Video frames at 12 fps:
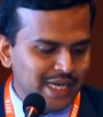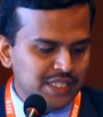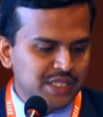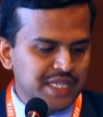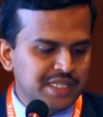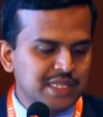
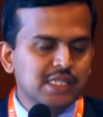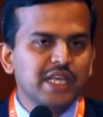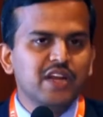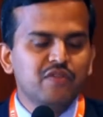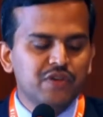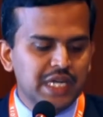testis is
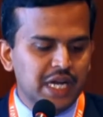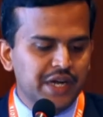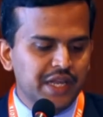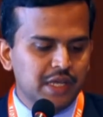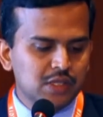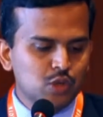the
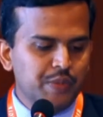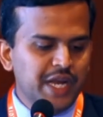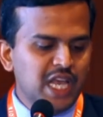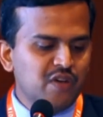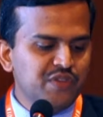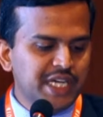infertility. So
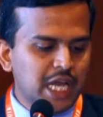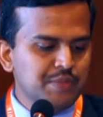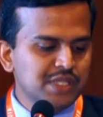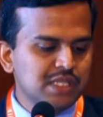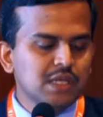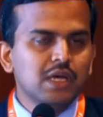many of the
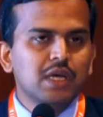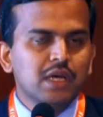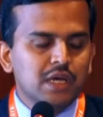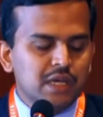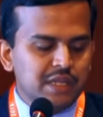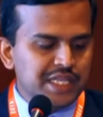times
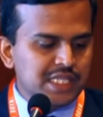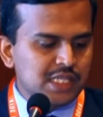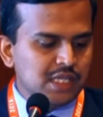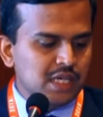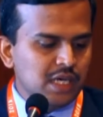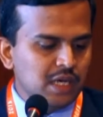
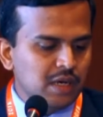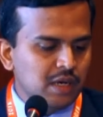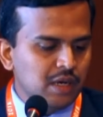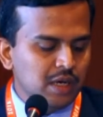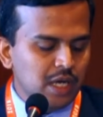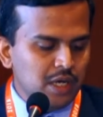these
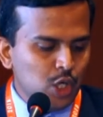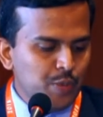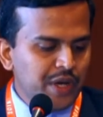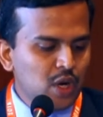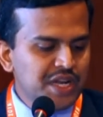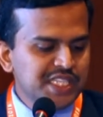
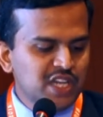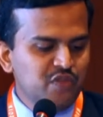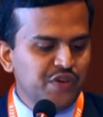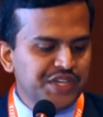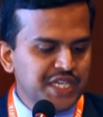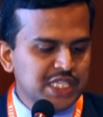tuberculosis
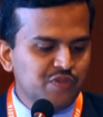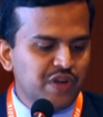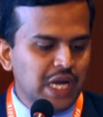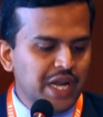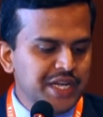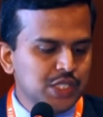infections
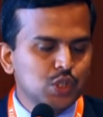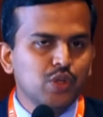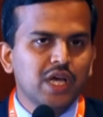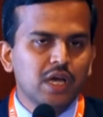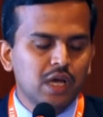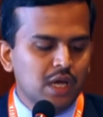which leads to
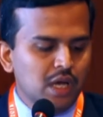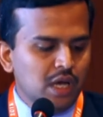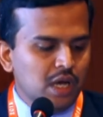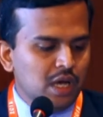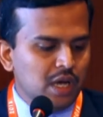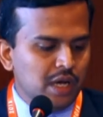the
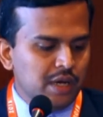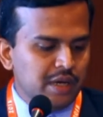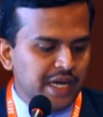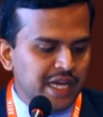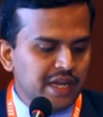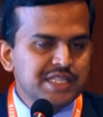
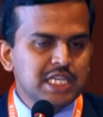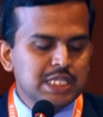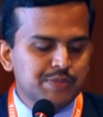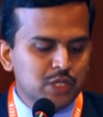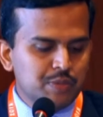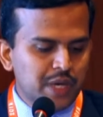decrease
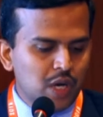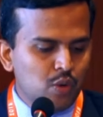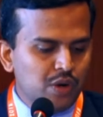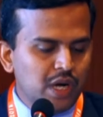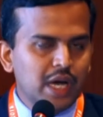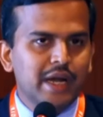in sperm
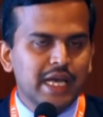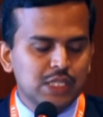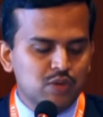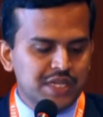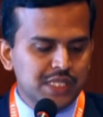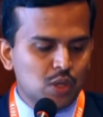count, and
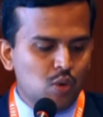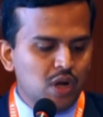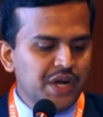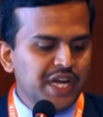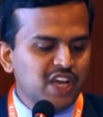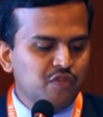as well as the
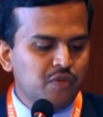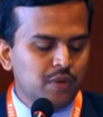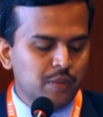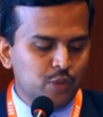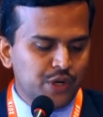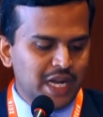quality of
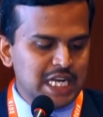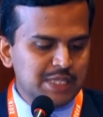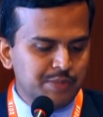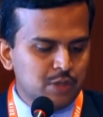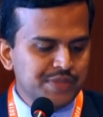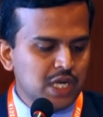motile
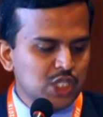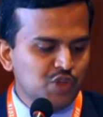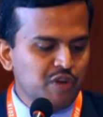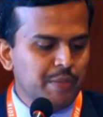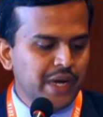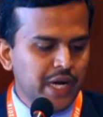sperms
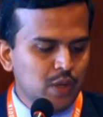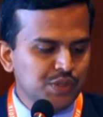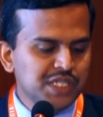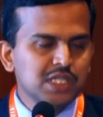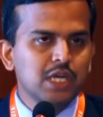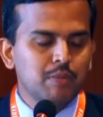also will be
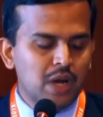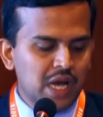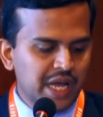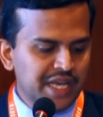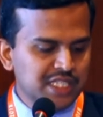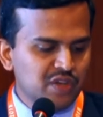reduced, and
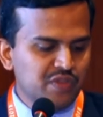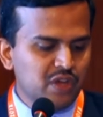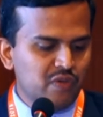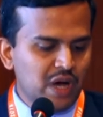blockage of the